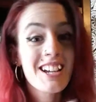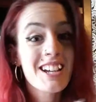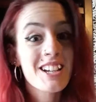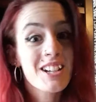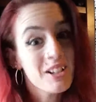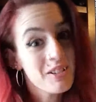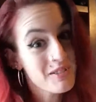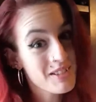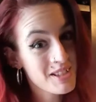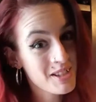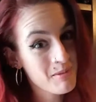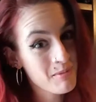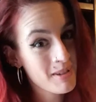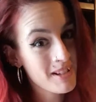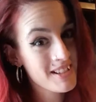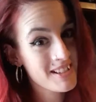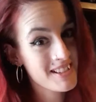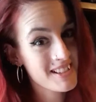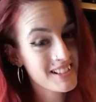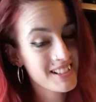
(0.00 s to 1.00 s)
It was
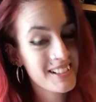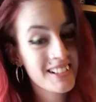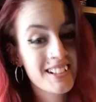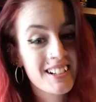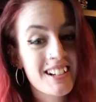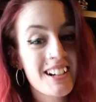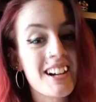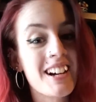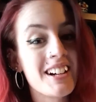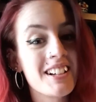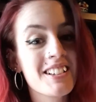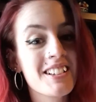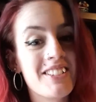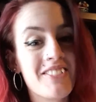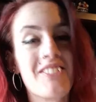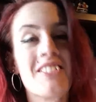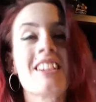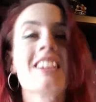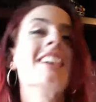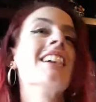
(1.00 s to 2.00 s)
amazing. I
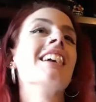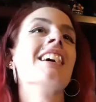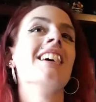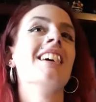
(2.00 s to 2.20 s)
loved it.